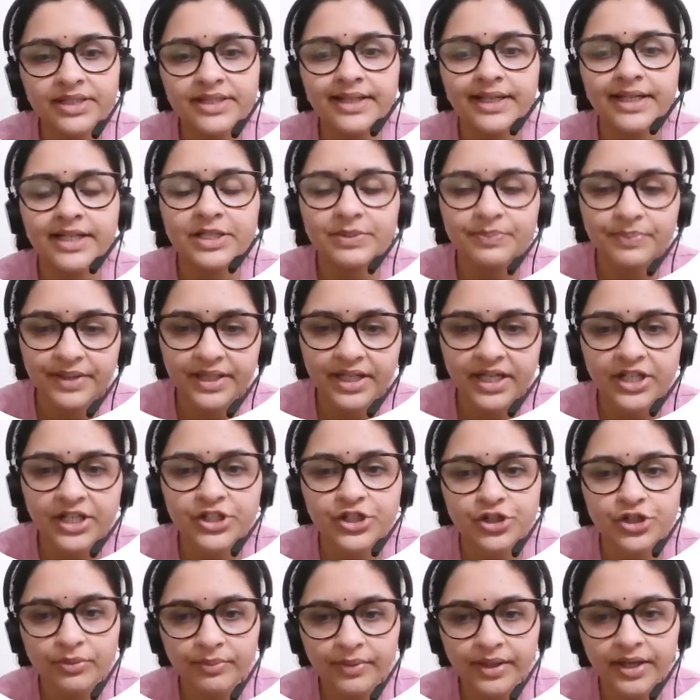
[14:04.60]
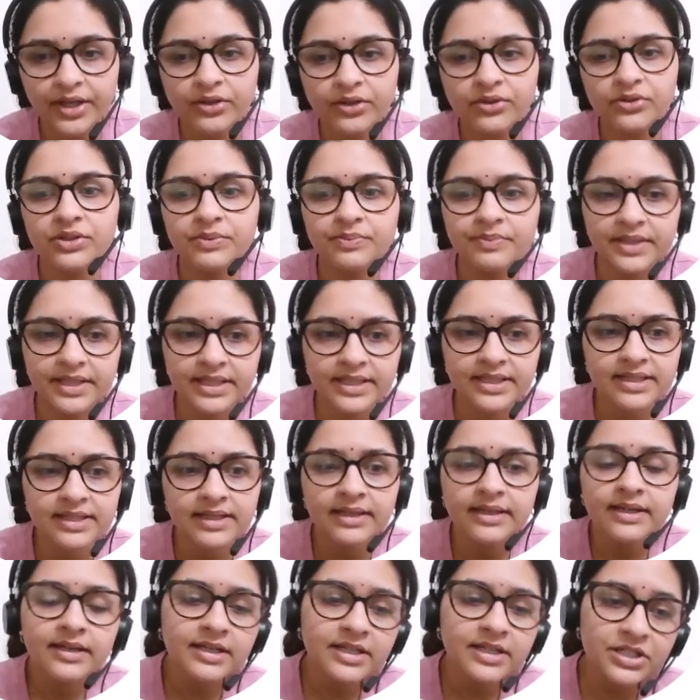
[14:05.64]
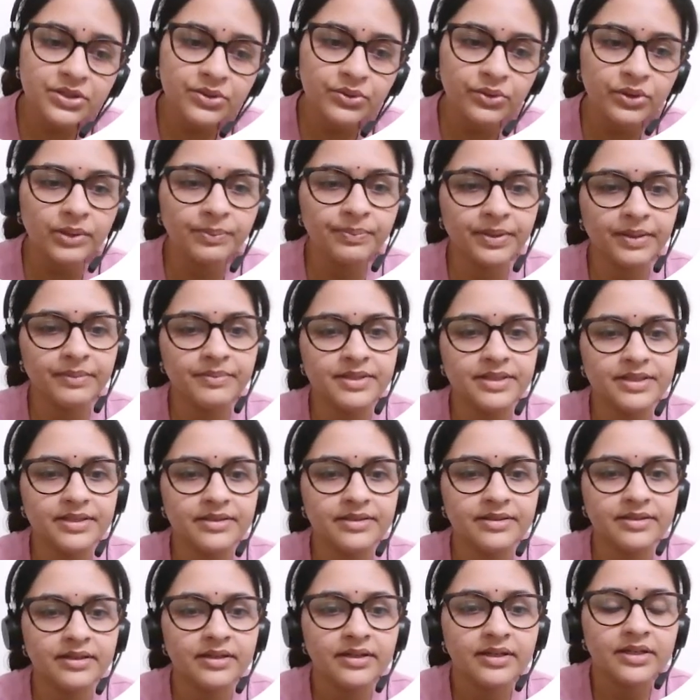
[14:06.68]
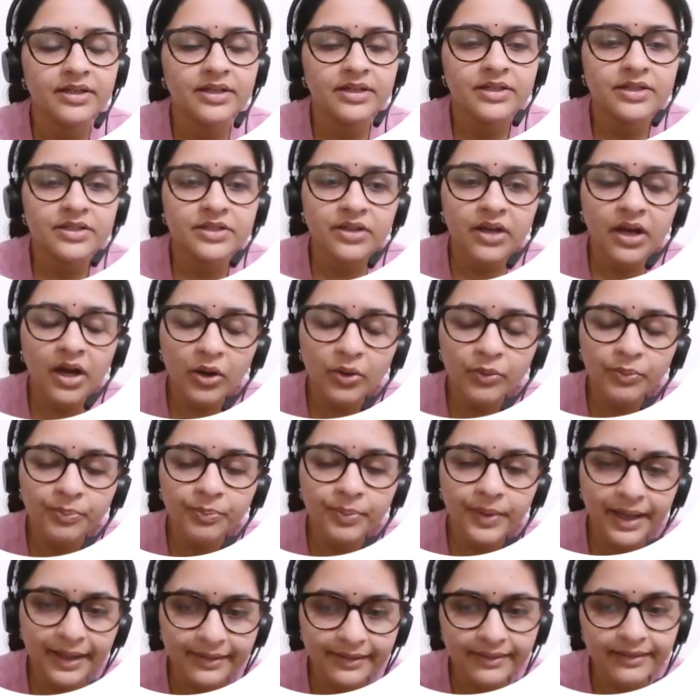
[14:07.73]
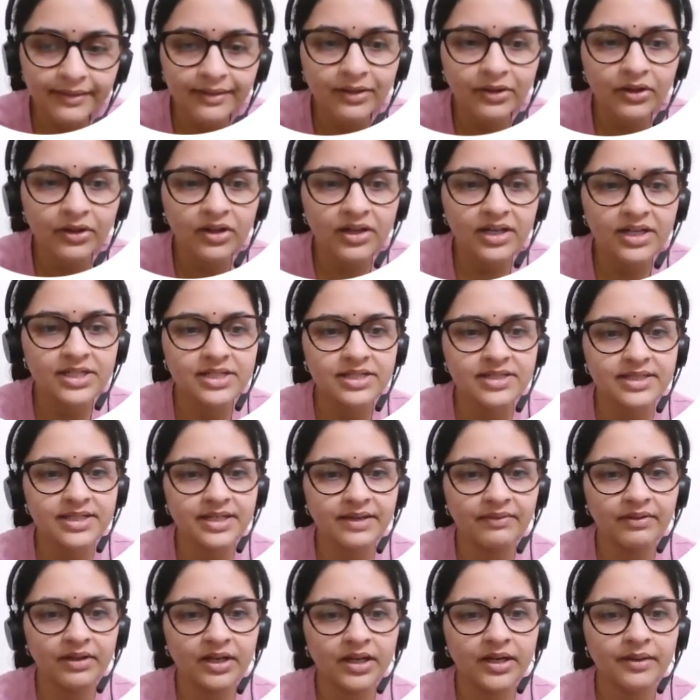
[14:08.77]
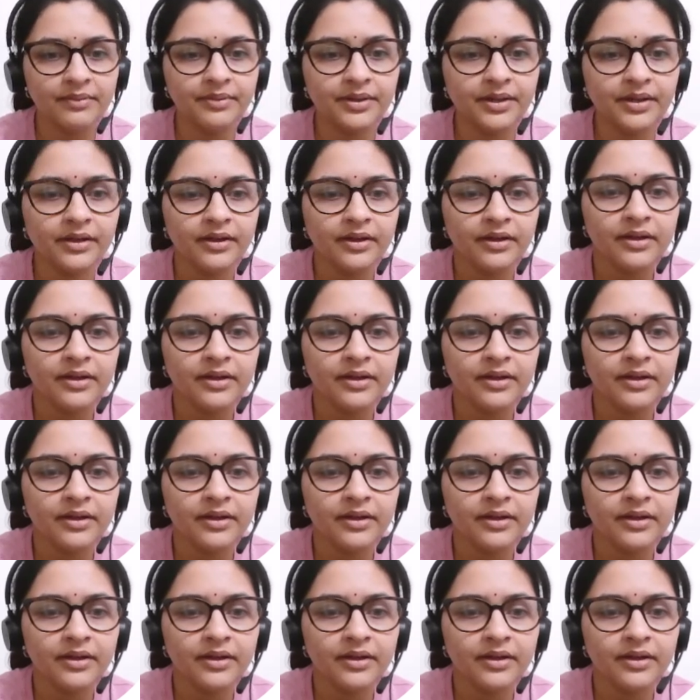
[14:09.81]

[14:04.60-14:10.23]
like spinach, tomatoes, beans in school premises. So how practical knowledge is developed?